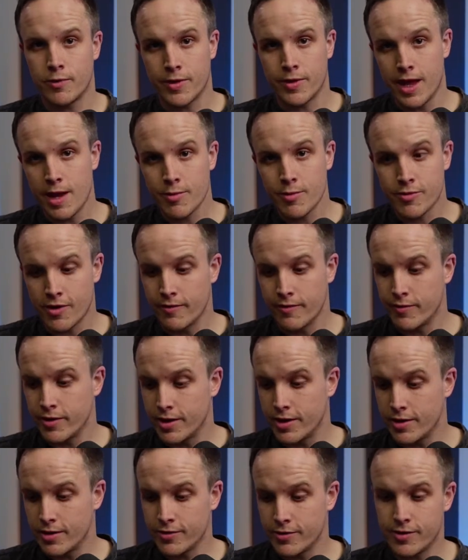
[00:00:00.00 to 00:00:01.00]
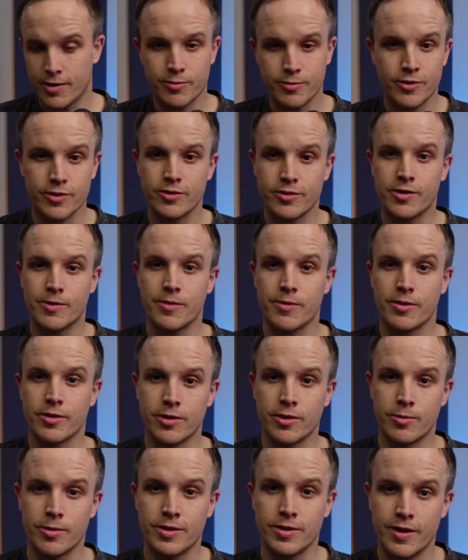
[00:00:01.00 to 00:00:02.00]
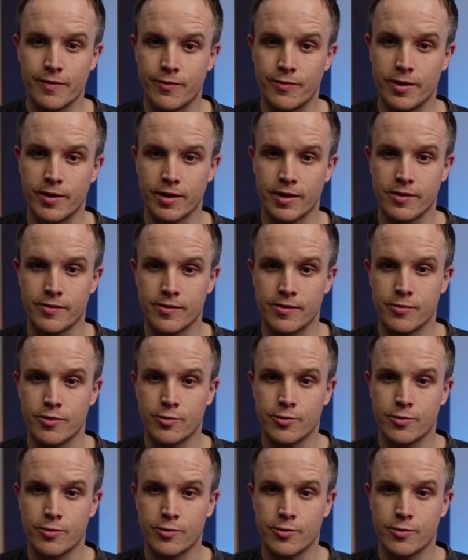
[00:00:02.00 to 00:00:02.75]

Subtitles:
Amazon videos, I'm doing something a little bit different because I'm